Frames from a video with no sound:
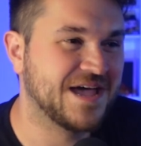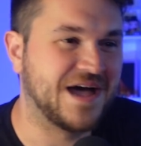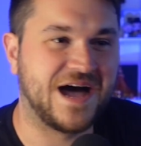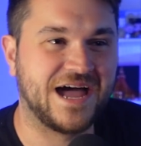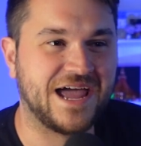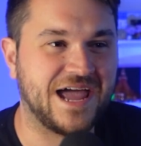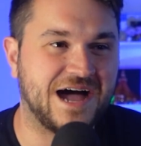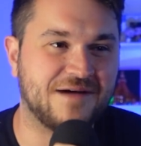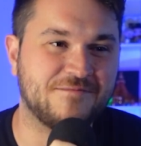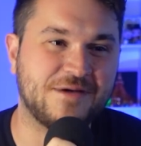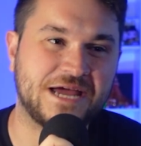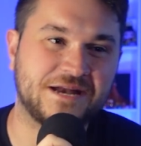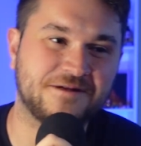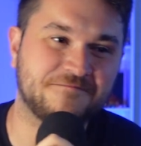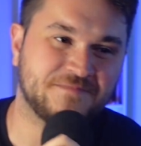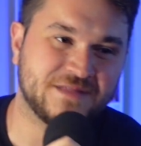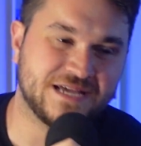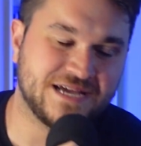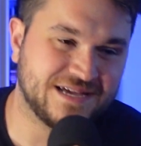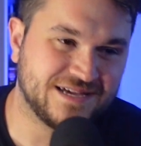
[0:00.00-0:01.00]
I mean,
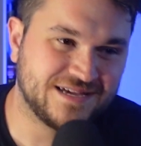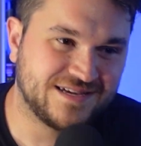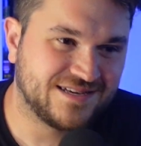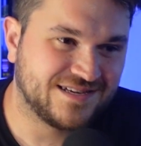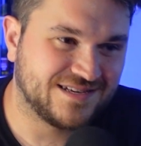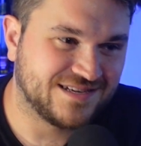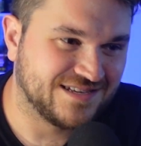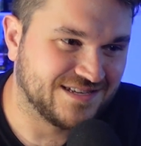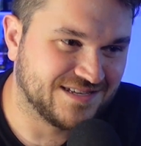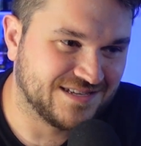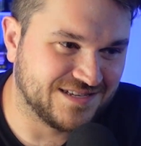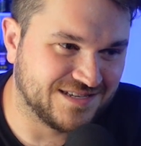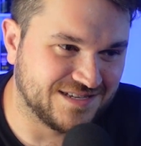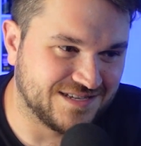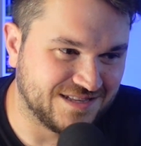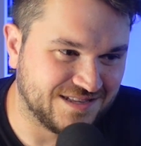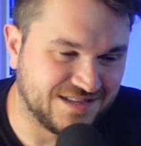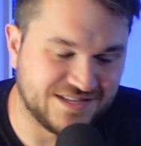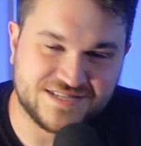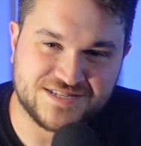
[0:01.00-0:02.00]

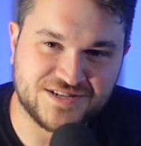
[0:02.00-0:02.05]
the